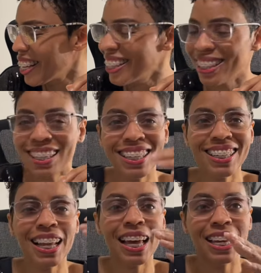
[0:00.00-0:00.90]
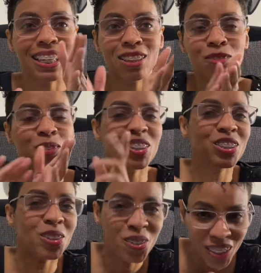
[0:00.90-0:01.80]
Then, like, the
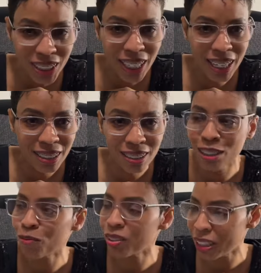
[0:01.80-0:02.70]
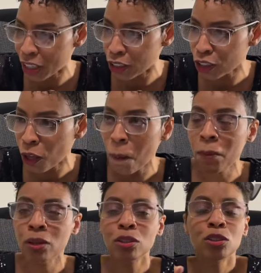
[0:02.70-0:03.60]
voice totally changed to something else.
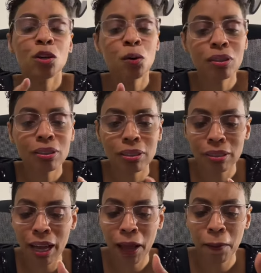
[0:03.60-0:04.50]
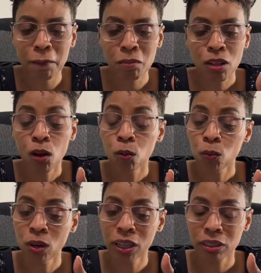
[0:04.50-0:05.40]
Sonya tonight
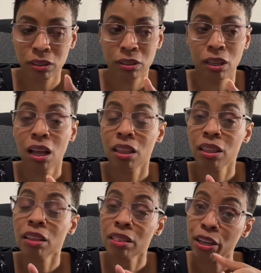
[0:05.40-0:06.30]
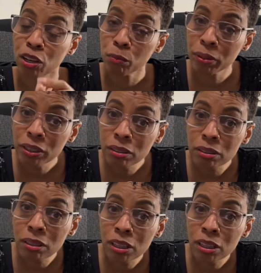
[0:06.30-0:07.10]
was the therapist.